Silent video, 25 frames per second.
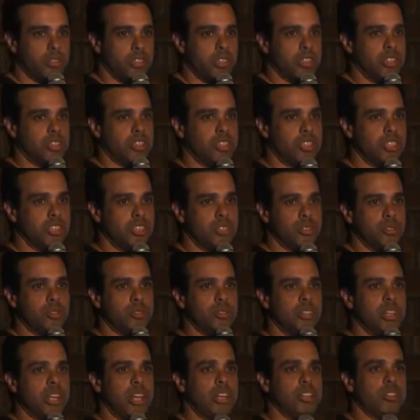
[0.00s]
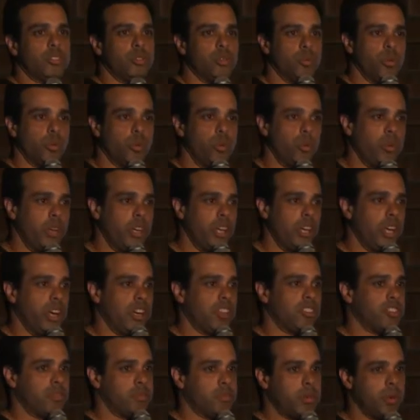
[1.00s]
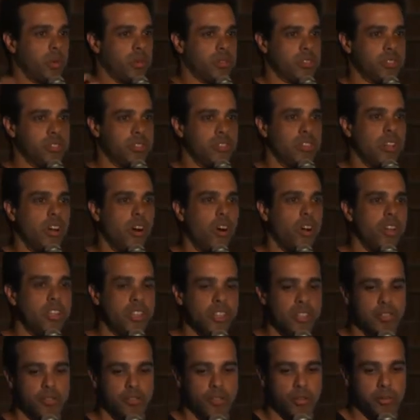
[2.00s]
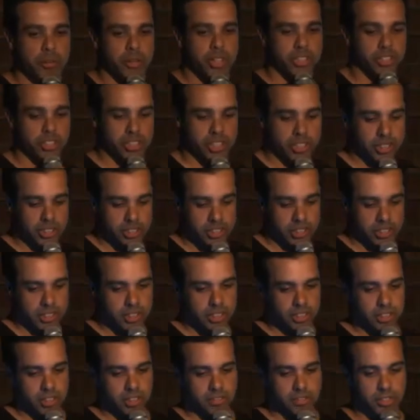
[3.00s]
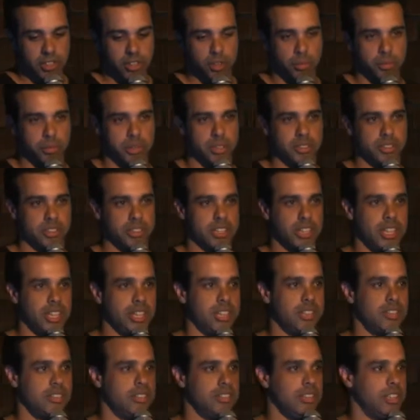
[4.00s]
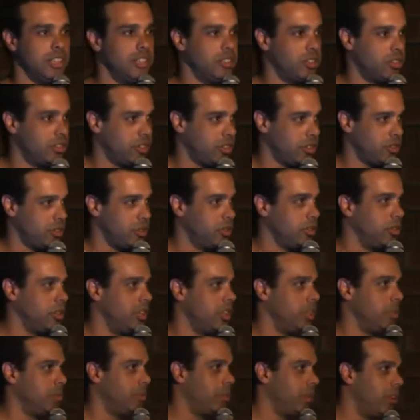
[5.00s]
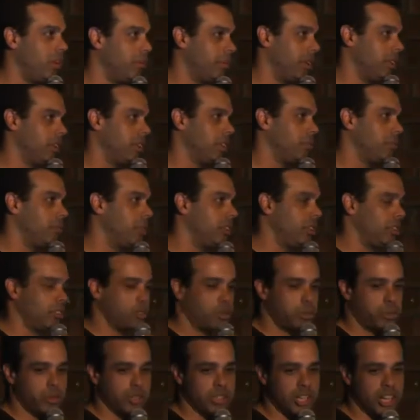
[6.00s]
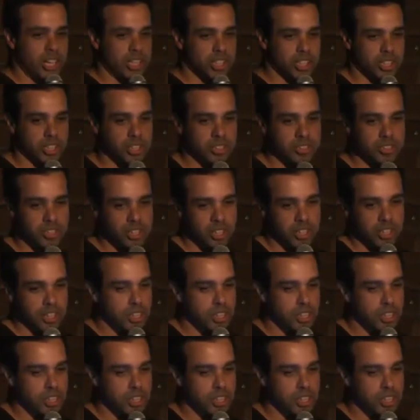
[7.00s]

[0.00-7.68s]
In order to do that, we exposed all the information that the developers need in order to do the deployment and monitor productions.